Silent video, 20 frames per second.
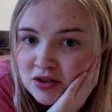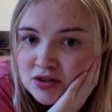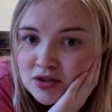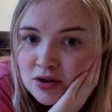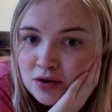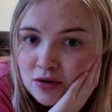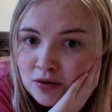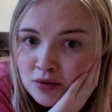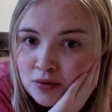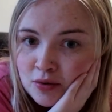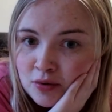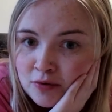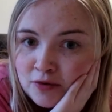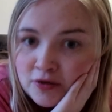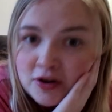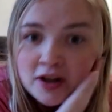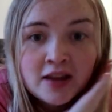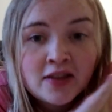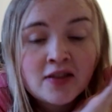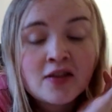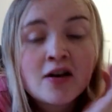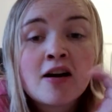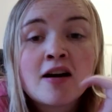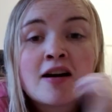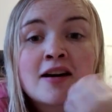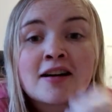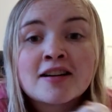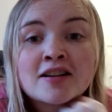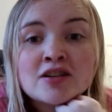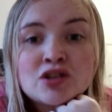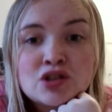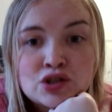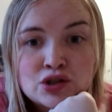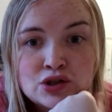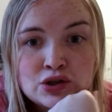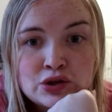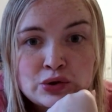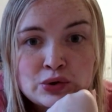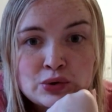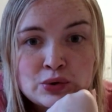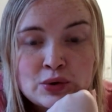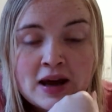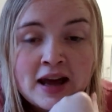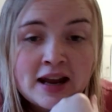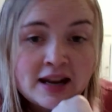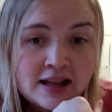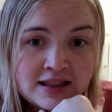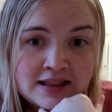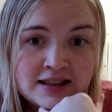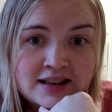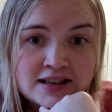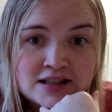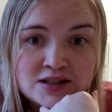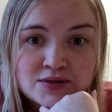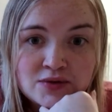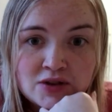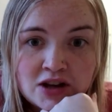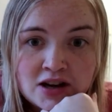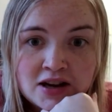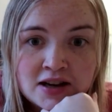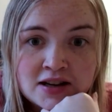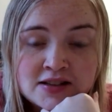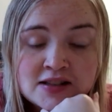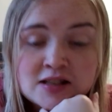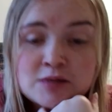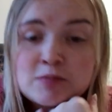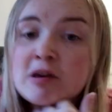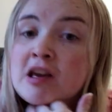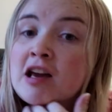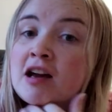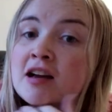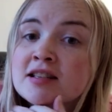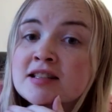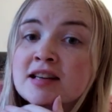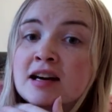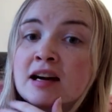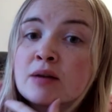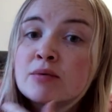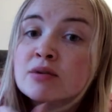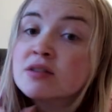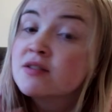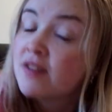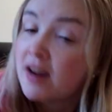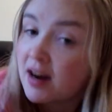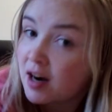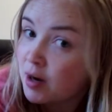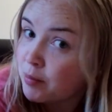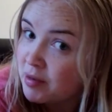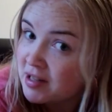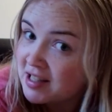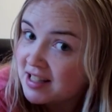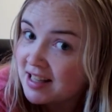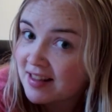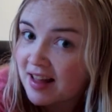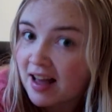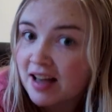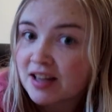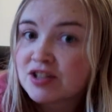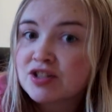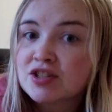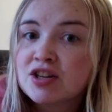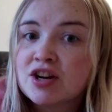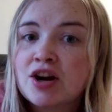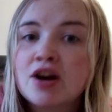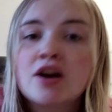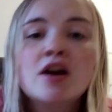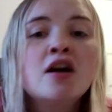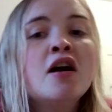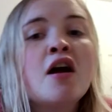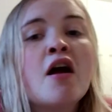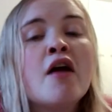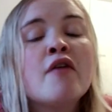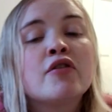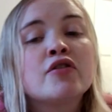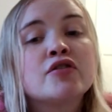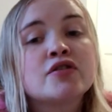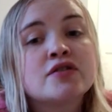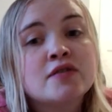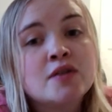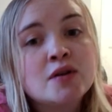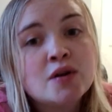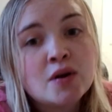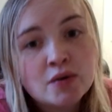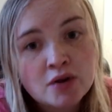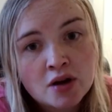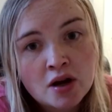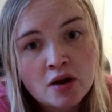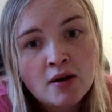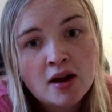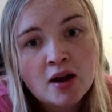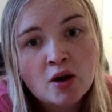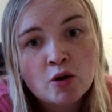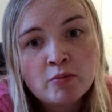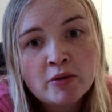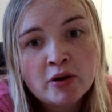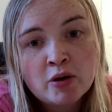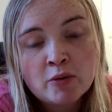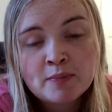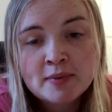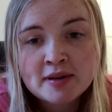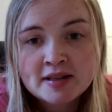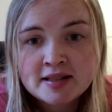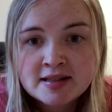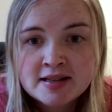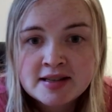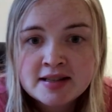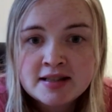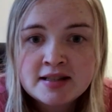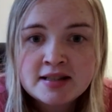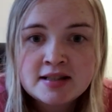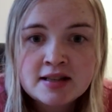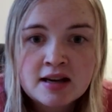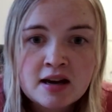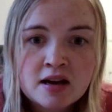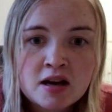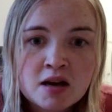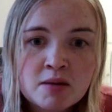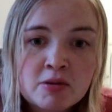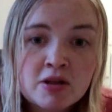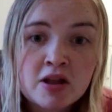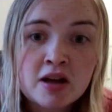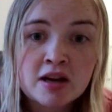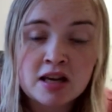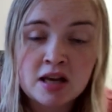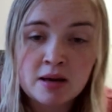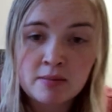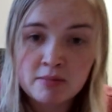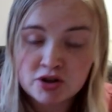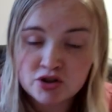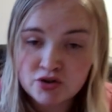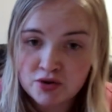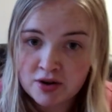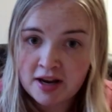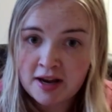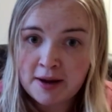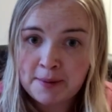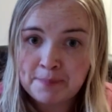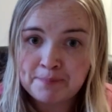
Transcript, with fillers: so freaking long to edit these vlogs is because I was very busy last year. For those of you who don't know, I own my own business, Melodic um, Imagery.